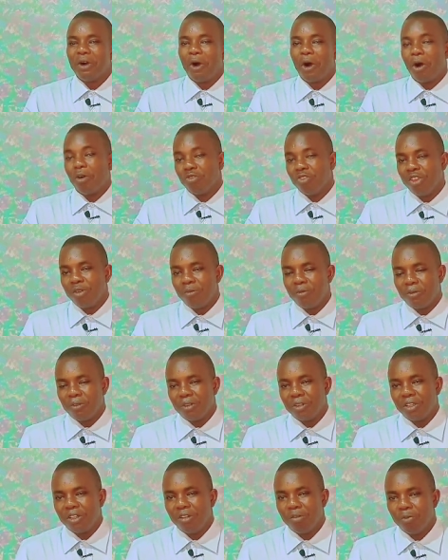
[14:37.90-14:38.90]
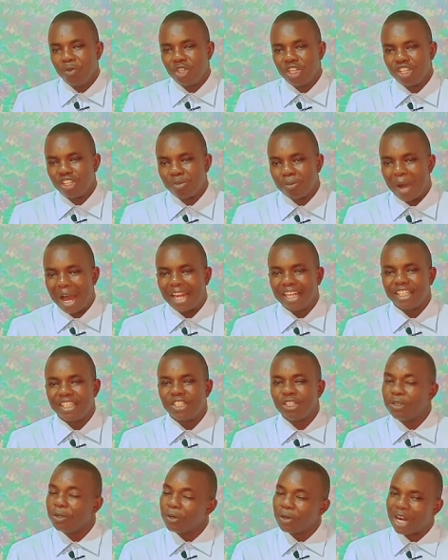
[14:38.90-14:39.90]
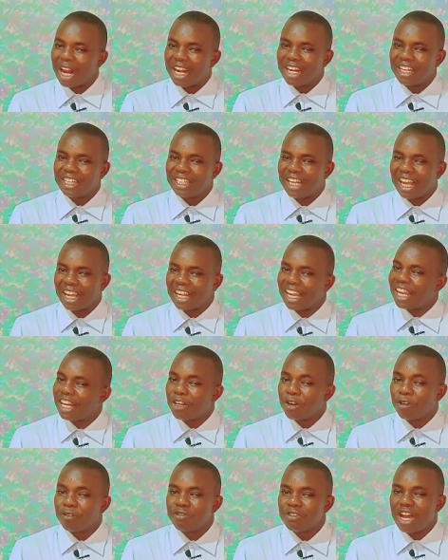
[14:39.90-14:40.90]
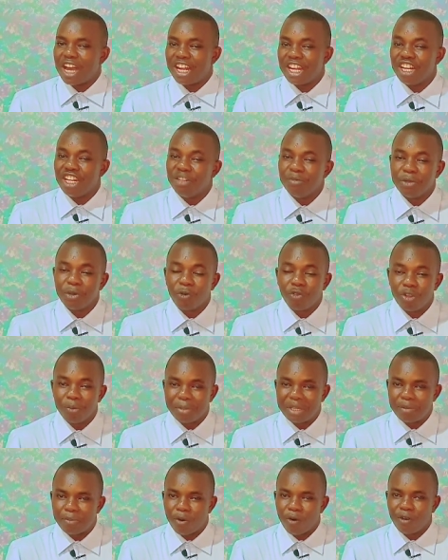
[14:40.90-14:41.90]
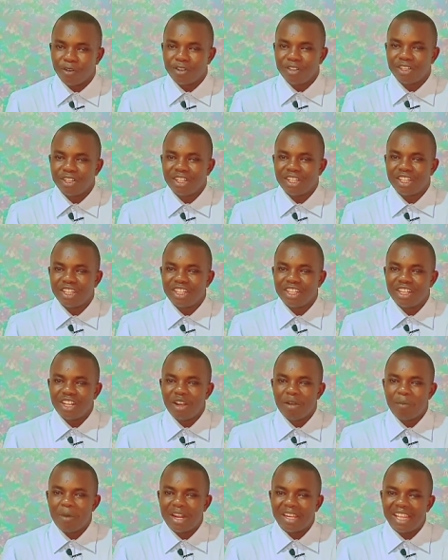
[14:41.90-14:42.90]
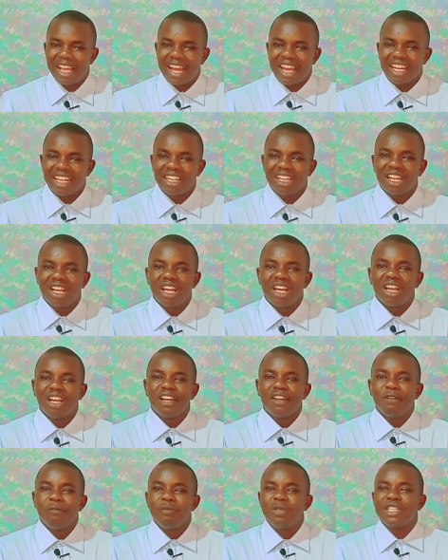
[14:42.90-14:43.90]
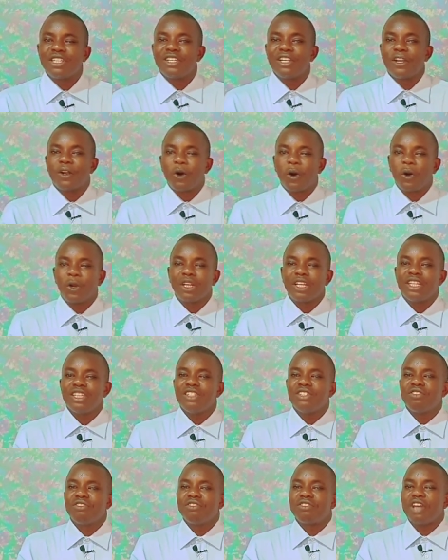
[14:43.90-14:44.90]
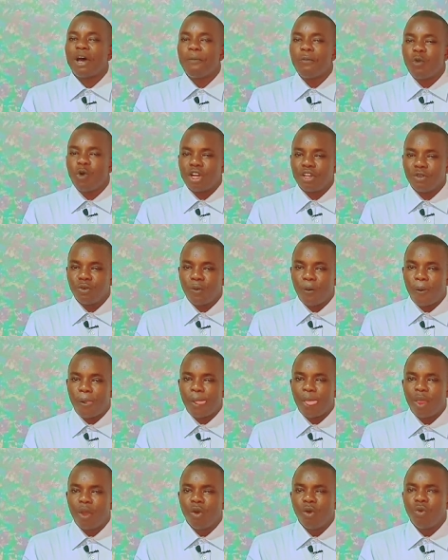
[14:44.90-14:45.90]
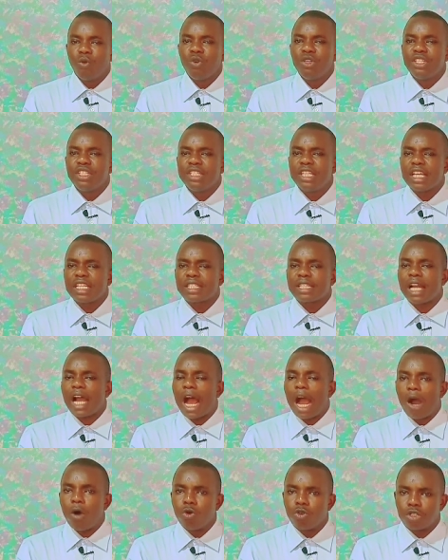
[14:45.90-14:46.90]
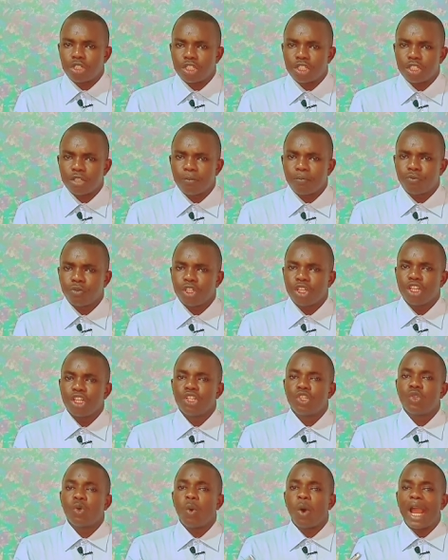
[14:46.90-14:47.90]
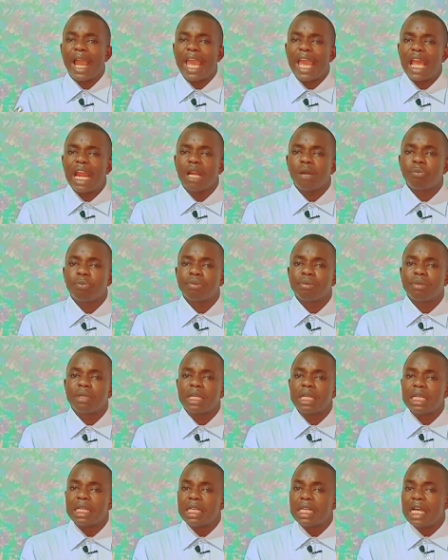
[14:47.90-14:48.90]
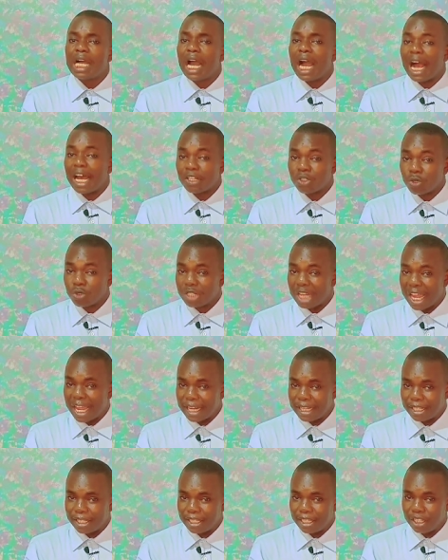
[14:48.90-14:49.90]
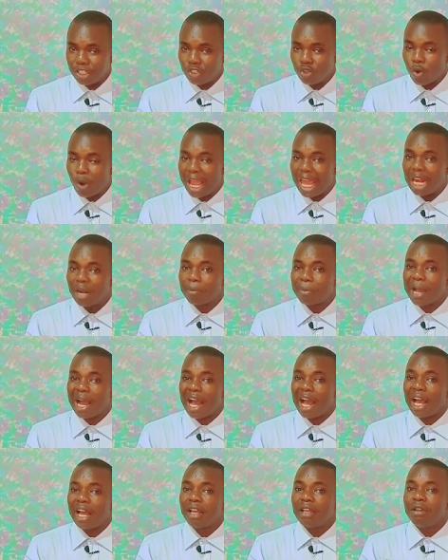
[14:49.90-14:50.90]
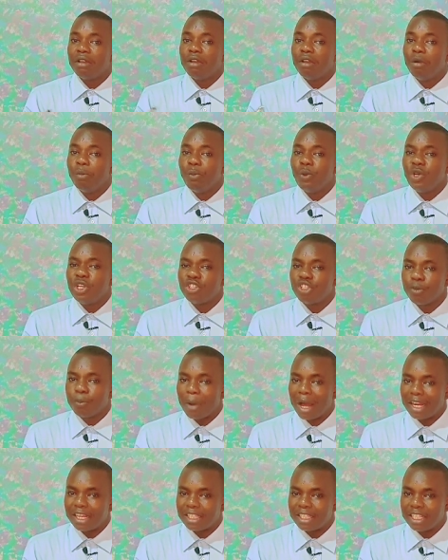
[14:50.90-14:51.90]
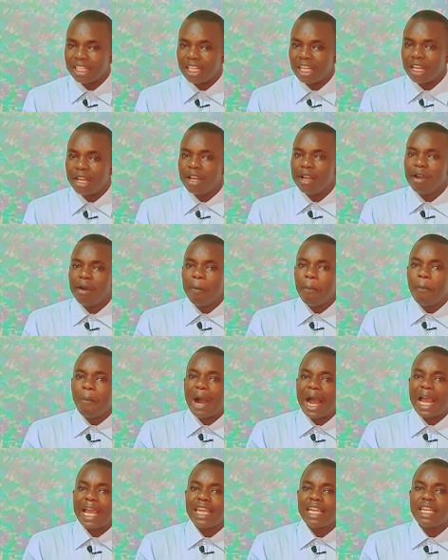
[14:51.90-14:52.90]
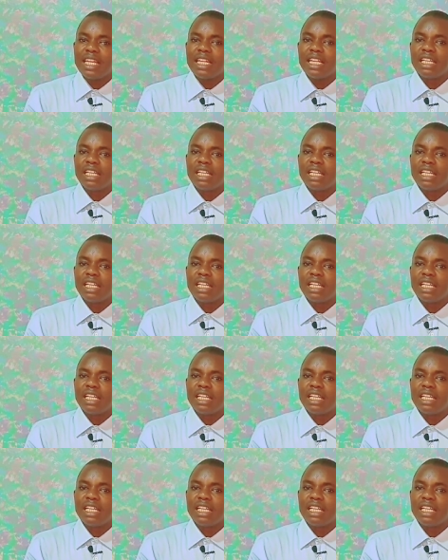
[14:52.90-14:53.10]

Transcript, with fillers: of the municipality or an, a kind of an enemy of the people. But then, Miss Nicole is someone who is just out to help her society, to help her municipality by